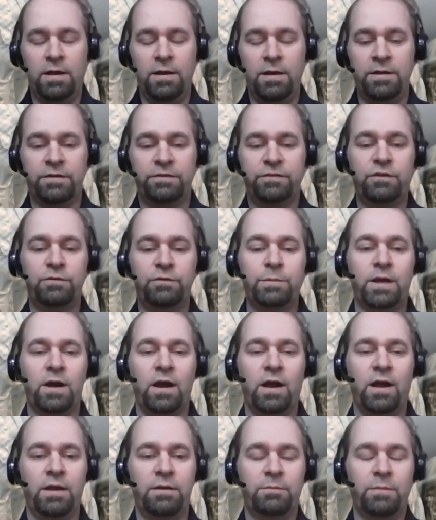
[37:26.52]
excuse me,
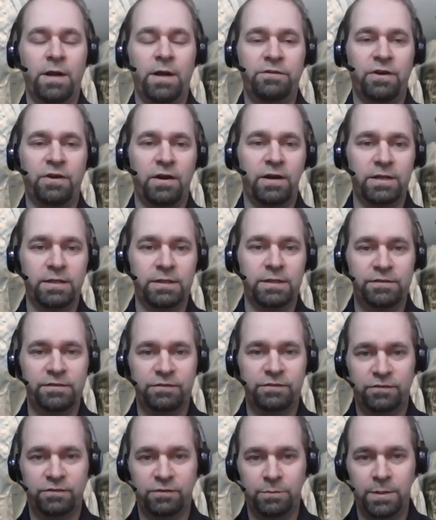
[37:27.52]
high on my target
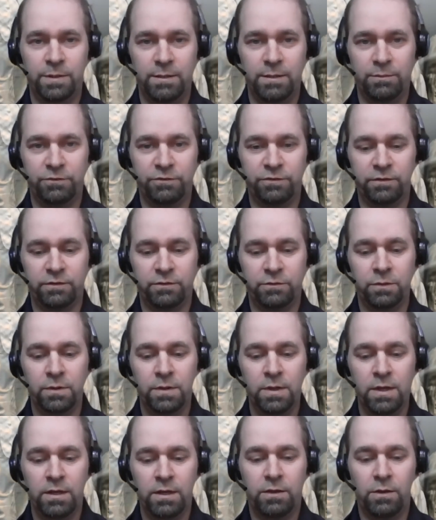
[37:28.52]
list is to be able to
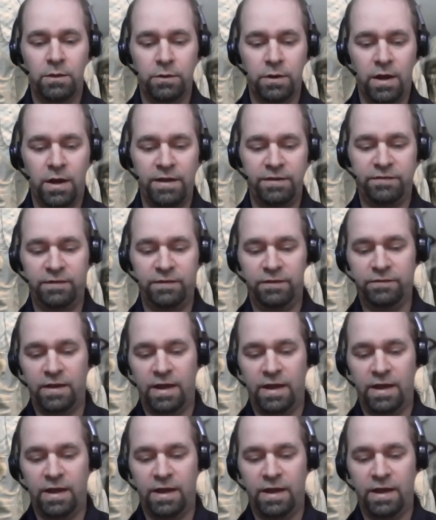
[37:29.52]
go to High Seas.